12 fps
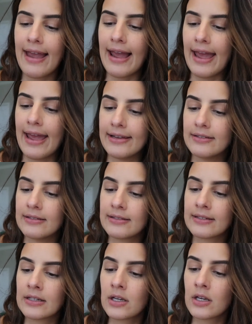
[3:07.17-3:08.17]

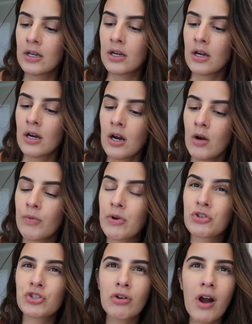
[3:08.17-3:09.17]
And we
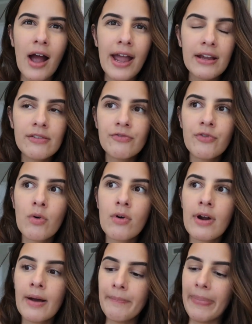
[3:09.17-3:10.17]
were trying
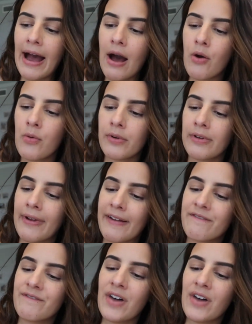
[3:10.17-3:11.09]
for about like